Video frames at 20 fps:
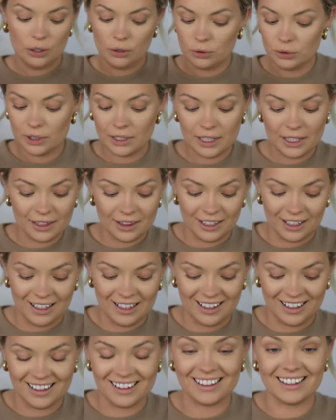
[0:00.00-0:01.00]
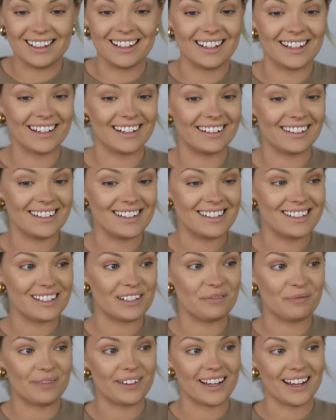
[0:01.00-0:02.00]
you only need the
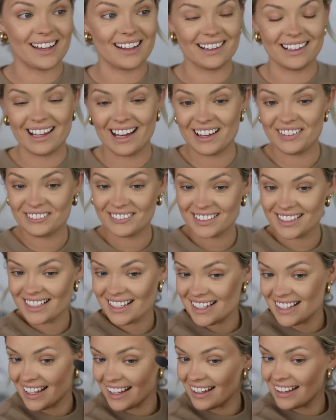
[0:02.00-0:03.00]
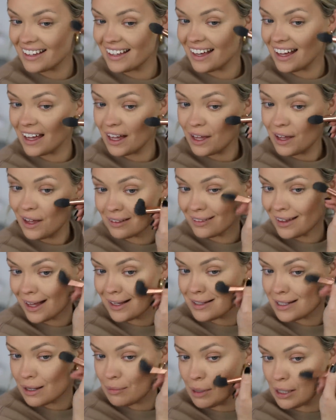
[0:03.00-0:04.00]
littlest bit, let me tell you. The
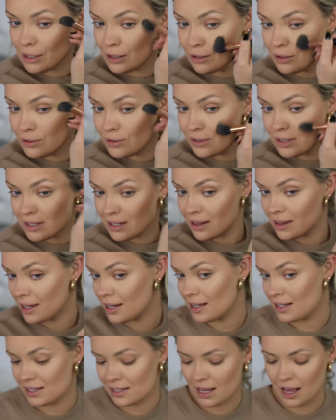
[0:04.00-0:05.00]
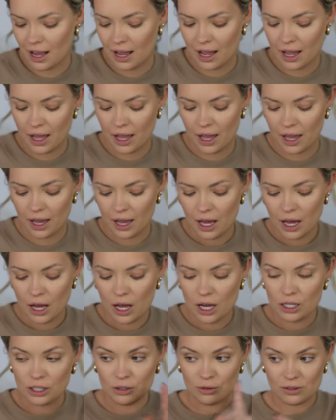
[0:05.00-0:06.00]
last time I used this, I
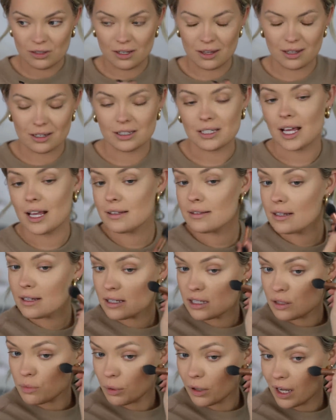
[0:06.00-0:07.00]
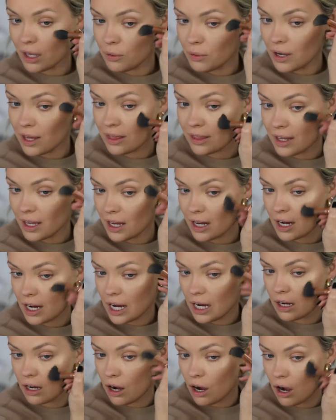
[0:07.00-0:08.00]
used the Desi spray with it,
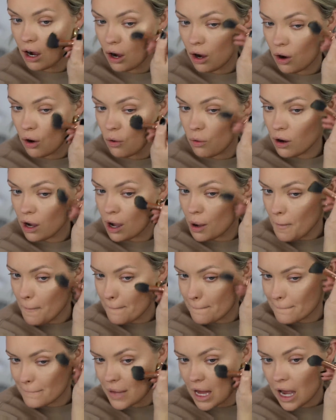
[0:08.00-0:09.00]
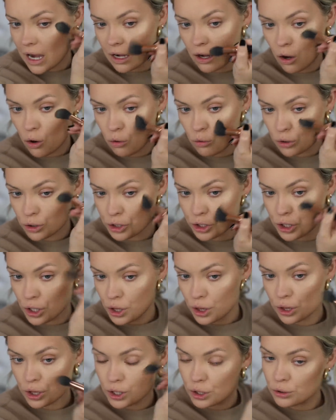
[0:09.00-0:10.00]
and oh my gosh,
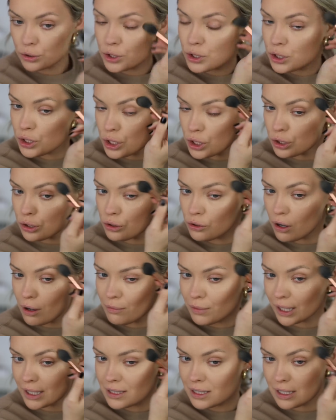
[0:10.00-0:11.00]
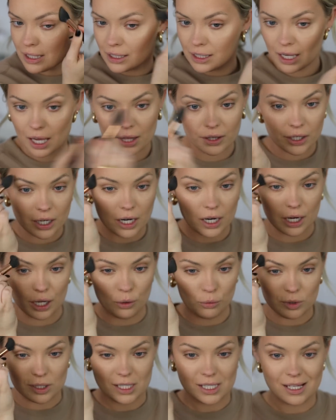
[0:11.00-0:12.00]
those two mixed together,
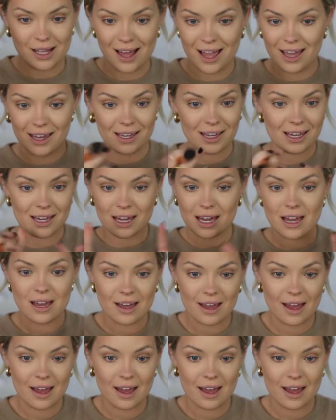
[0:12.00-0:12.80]
it was like